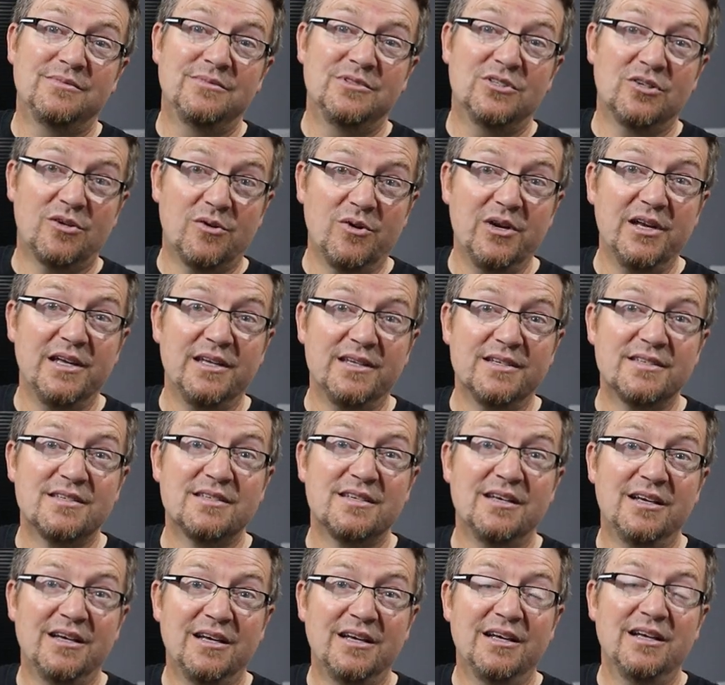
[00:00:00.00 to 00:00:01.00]

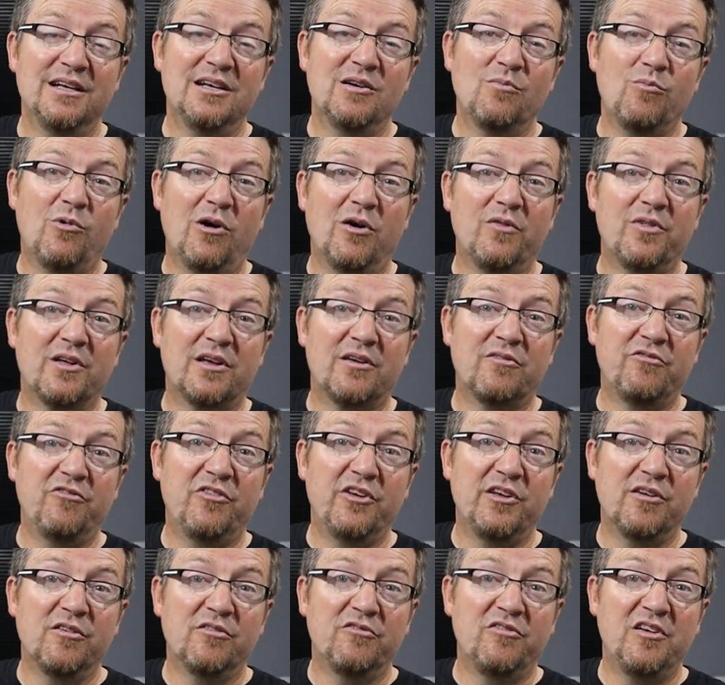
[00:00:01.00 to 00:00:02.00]
degrees while the
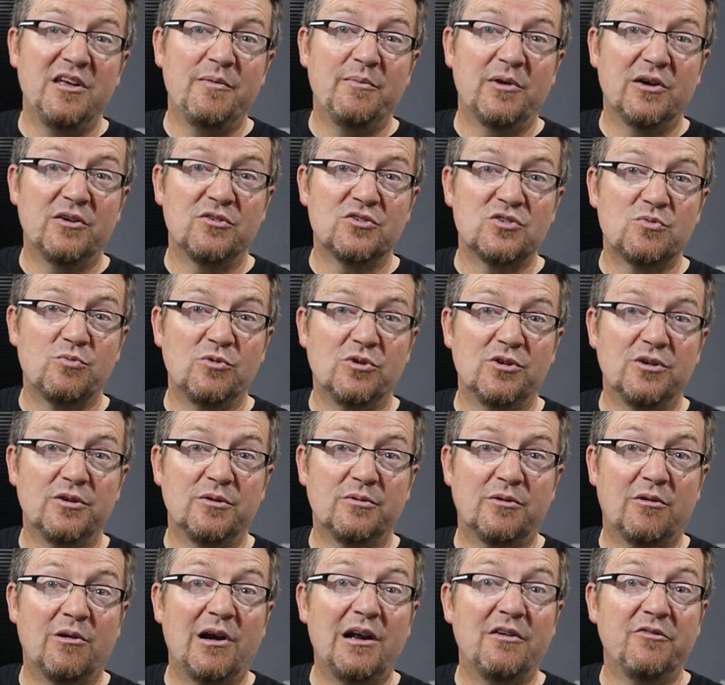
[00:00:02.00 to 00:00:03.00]
females
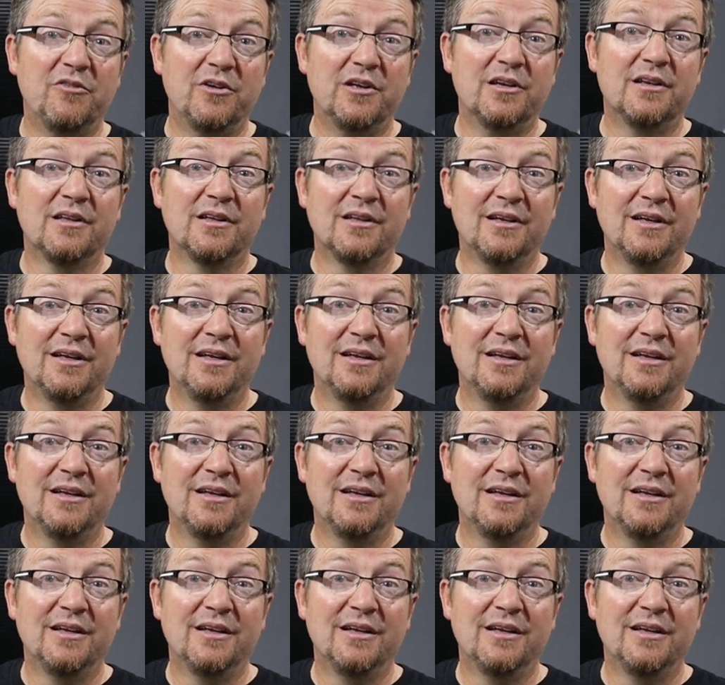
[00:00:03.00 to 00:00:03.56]
were gravid,